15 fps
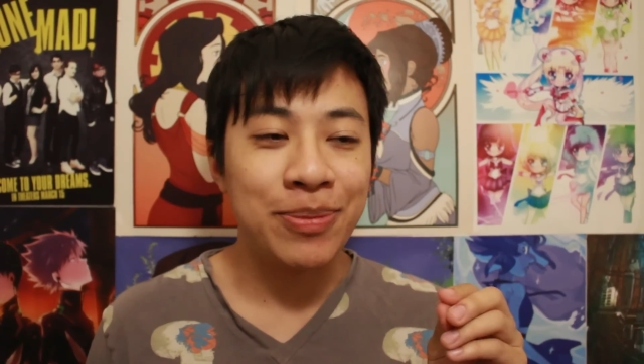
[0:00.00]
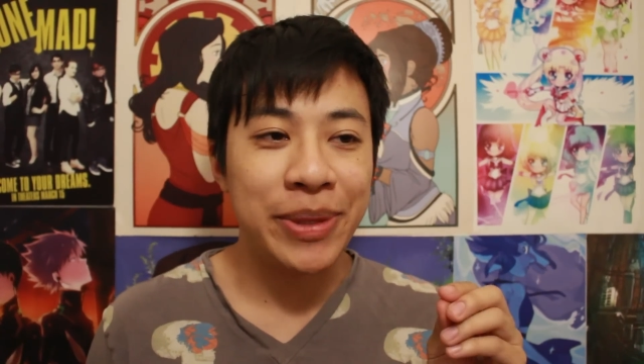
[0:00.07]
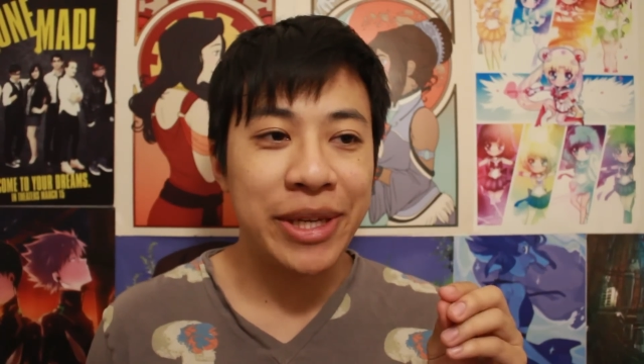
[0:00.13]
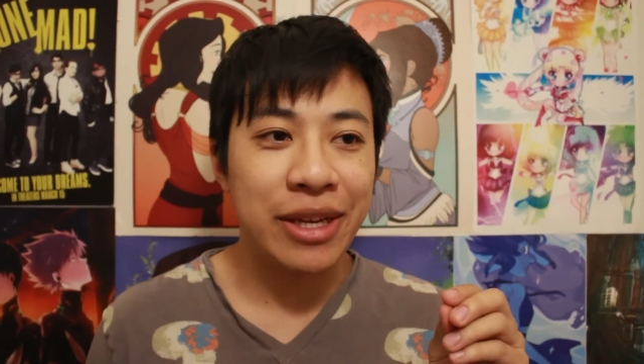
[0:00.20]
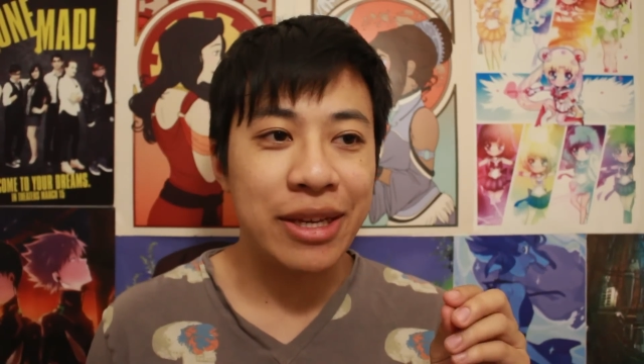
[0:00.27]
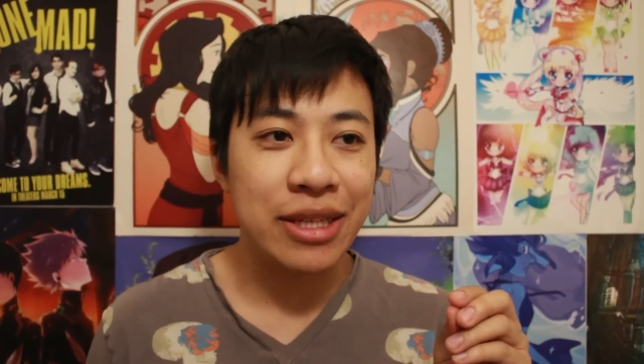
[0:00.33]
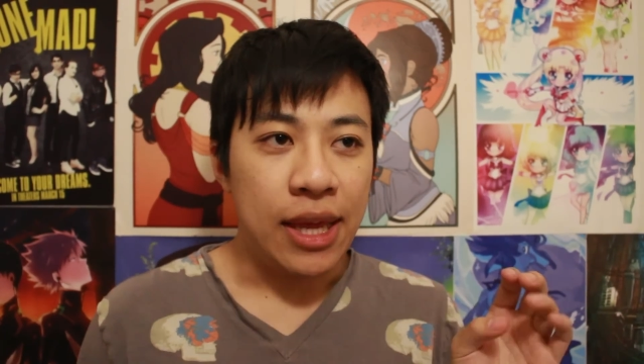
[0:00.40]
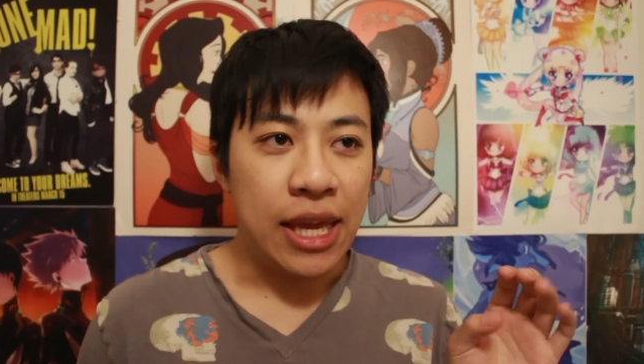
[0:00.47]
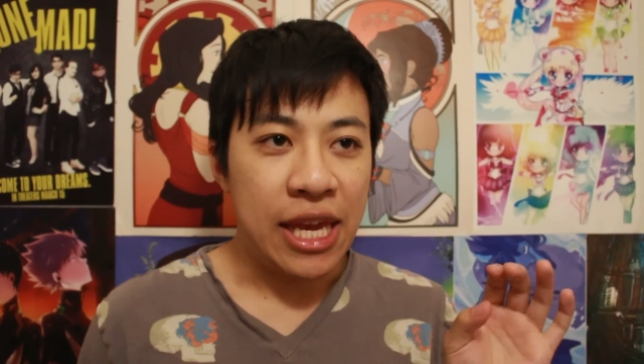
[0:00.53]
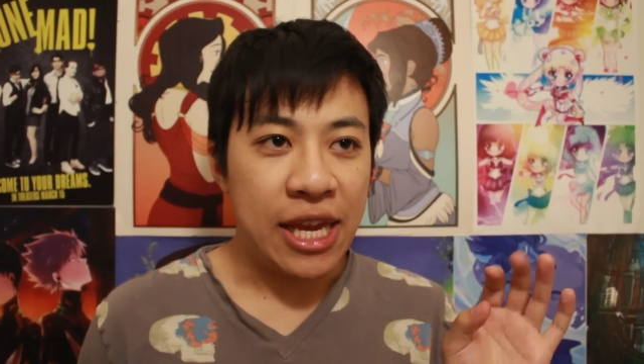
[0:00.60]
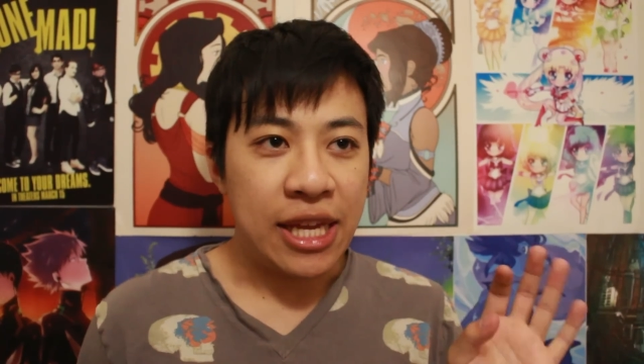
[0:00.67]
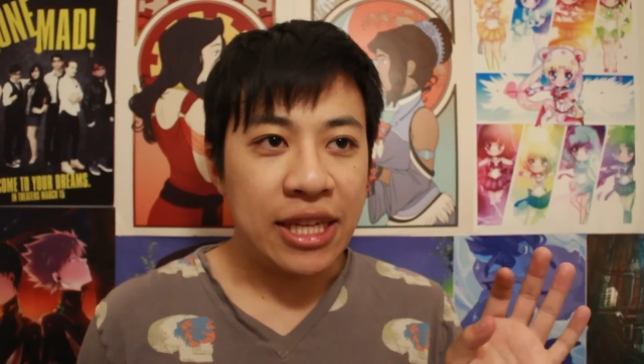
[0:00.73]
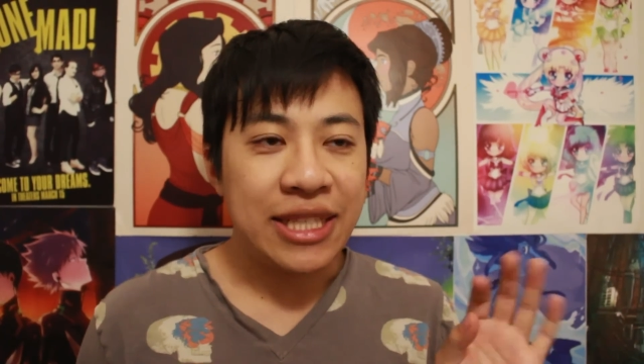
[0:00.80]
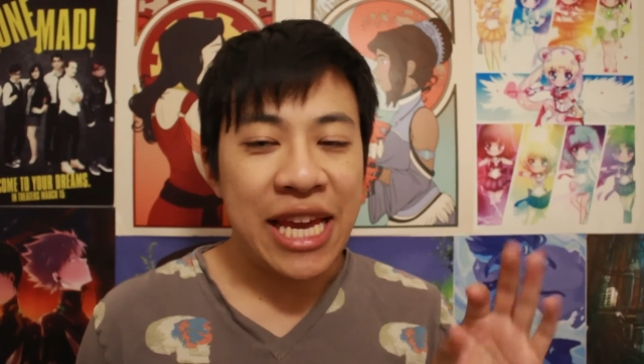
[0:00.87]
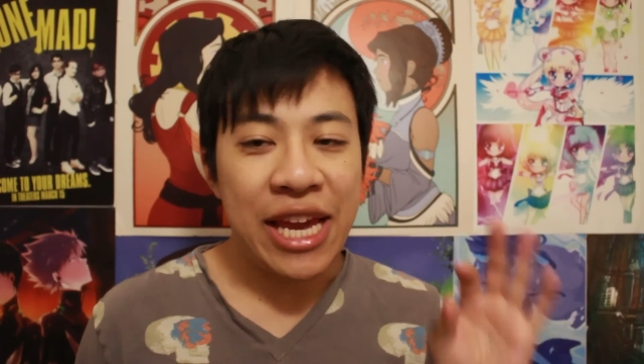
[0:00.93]
because it
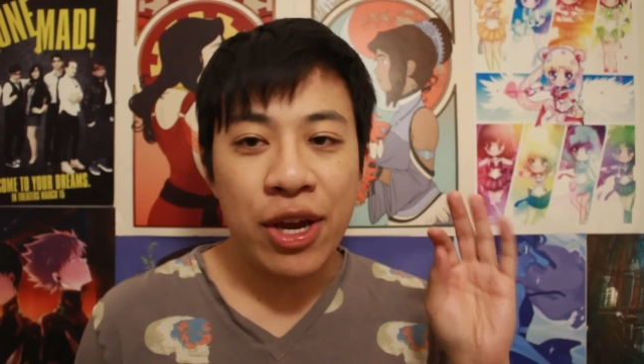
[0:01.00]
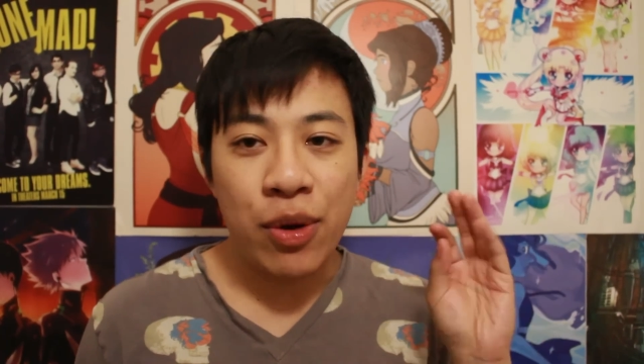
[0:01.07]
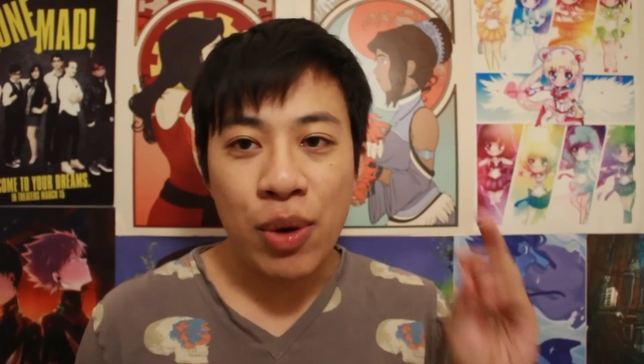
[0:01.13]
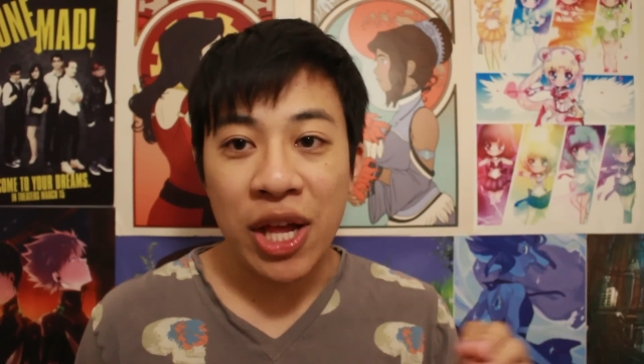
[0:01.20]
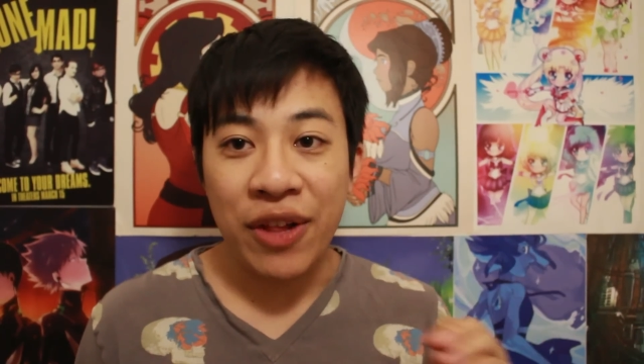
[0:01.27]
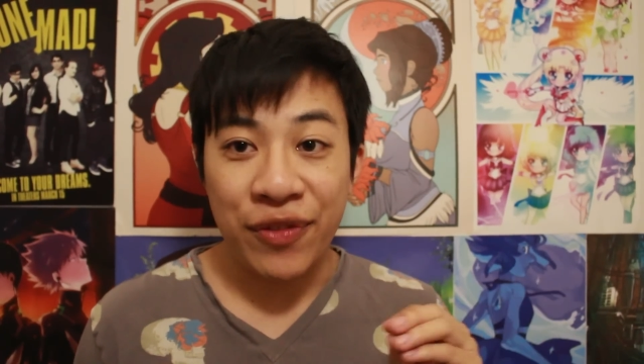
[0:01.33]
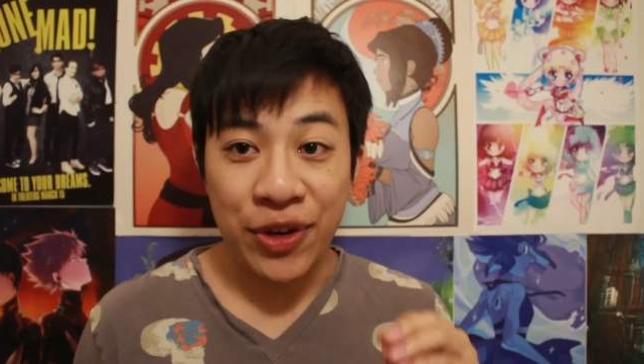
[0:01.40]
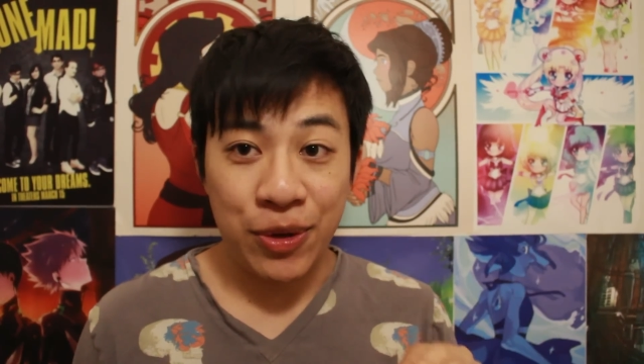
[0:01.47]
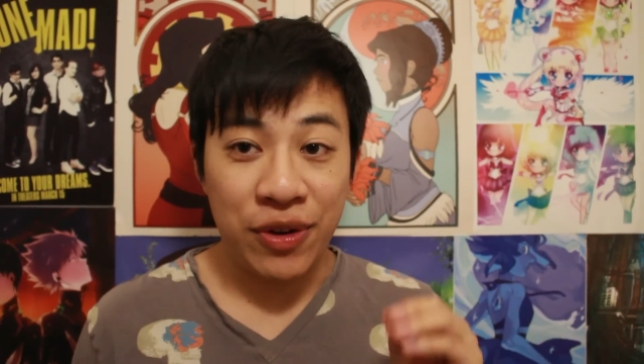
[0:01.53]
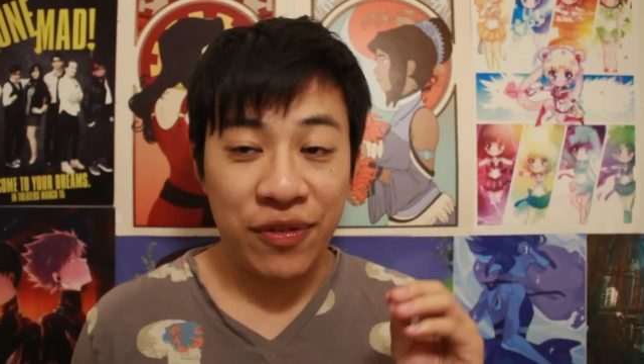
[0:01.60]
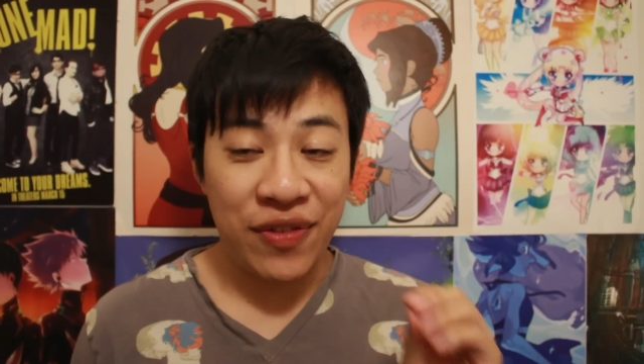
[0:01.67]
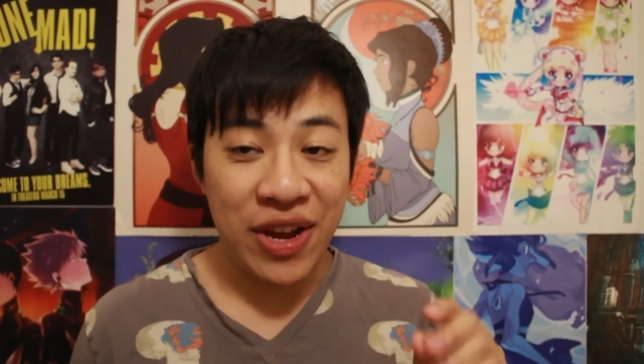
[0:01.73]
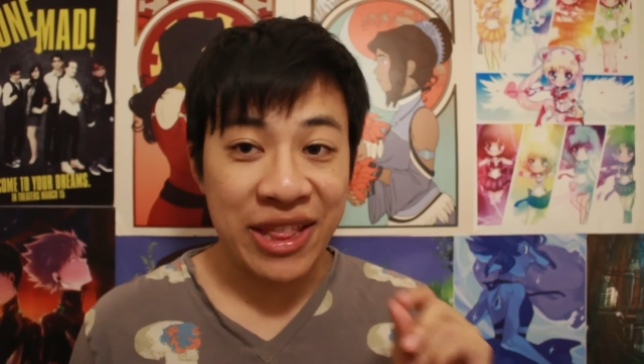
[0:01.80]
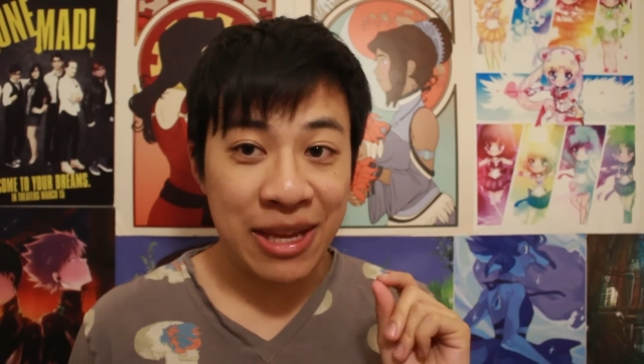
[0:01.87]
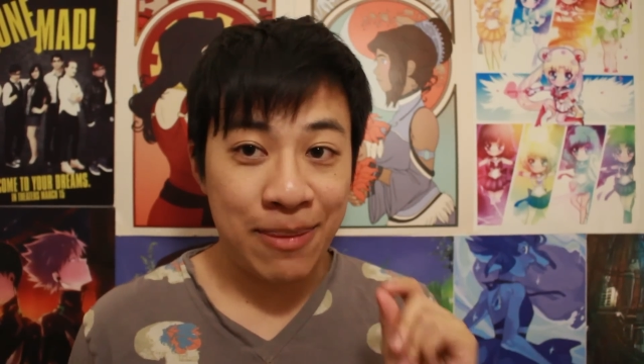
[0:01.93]
can take a while for you to
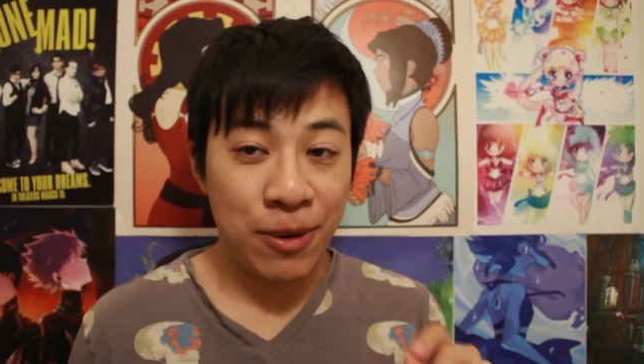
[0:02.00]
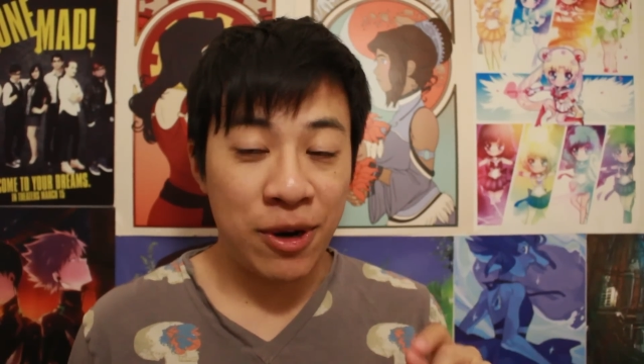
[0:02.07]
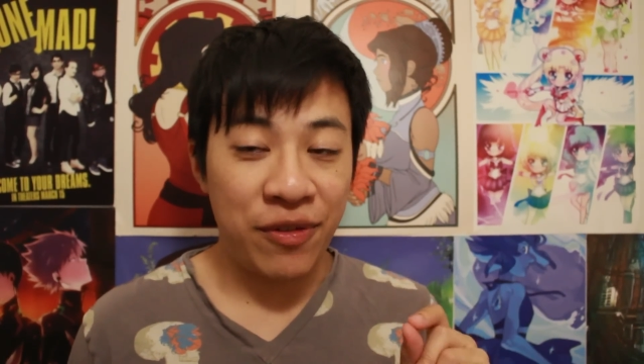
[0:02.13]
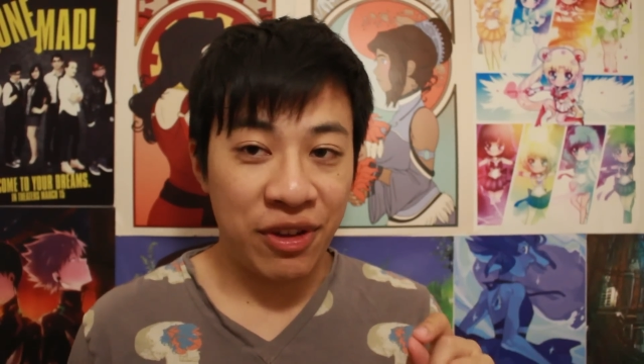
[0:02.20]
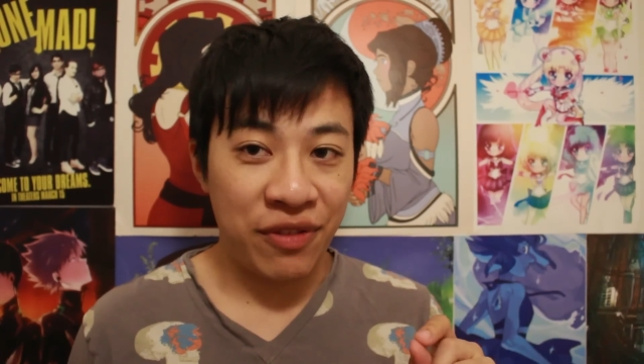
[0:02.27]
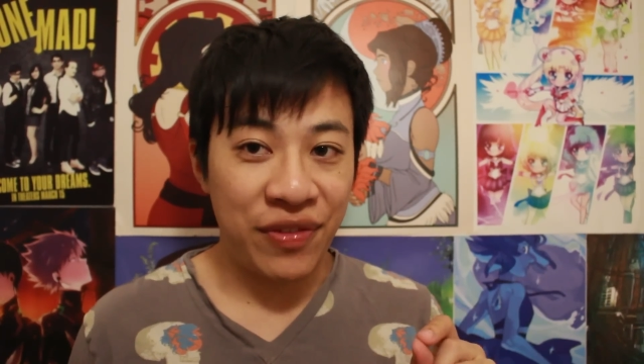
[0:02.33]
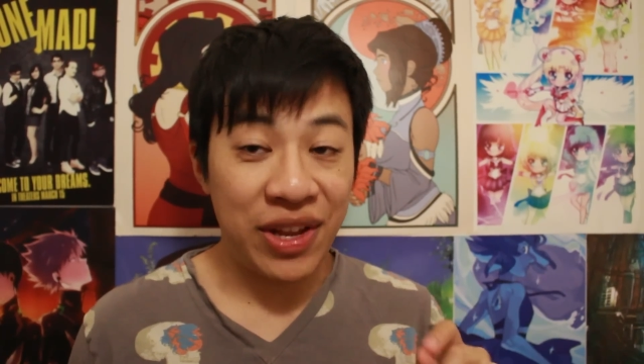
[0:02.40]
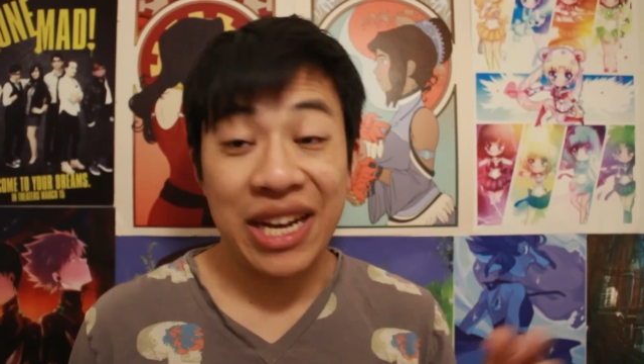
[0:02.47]
find that perfect fit,